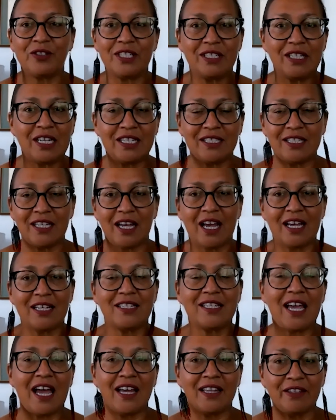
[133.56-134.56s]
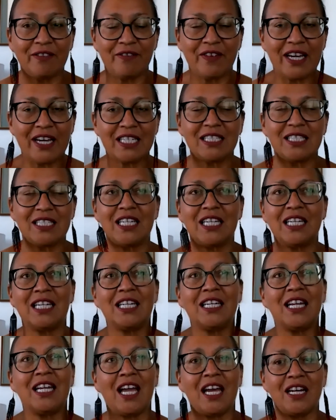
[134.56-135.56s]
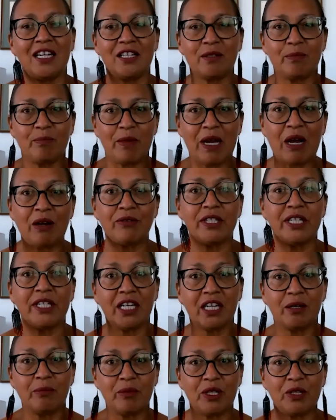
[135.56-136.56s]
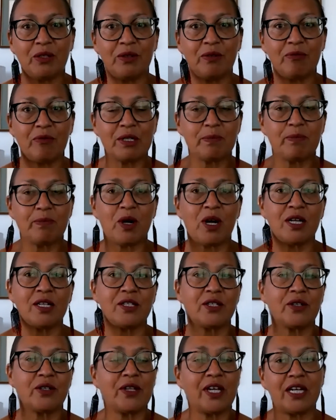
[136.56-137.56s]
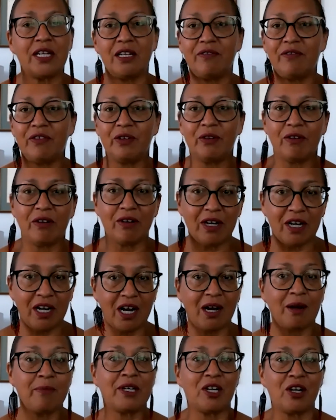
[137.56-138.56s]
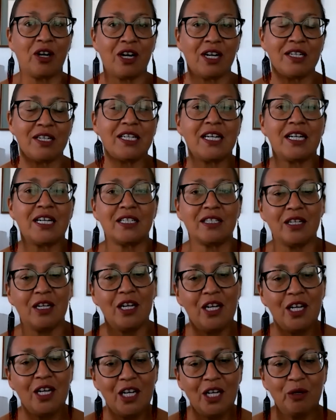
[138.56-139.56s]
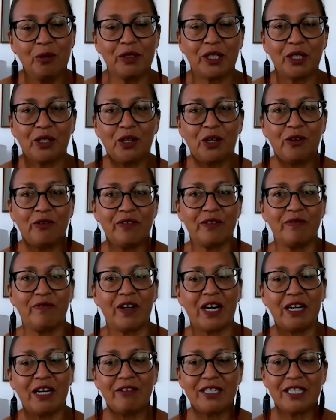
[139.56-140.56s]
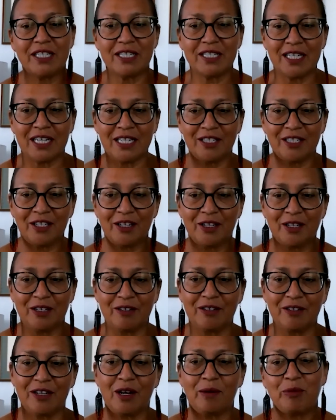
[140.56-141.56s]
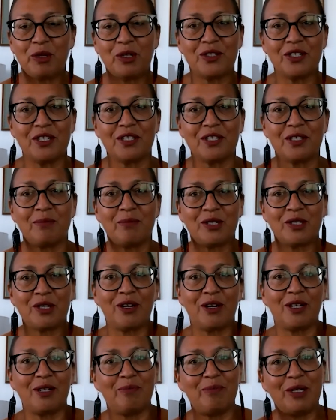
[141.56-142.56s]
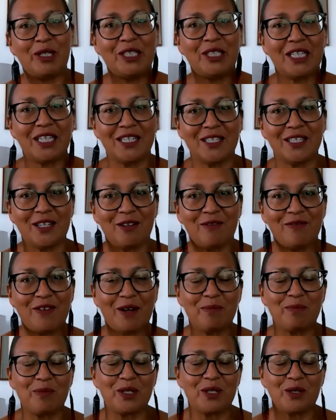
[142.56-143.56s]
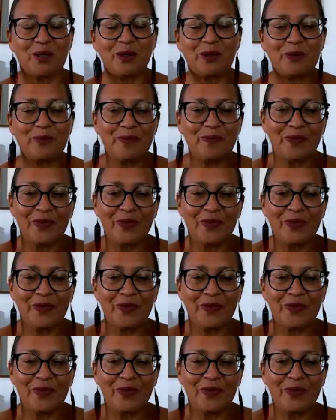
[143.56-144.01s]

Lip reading: has had the vaccine and is mounting an immune response, so that if you come in contact with the COVID virus, then your immune system is already building itself up. So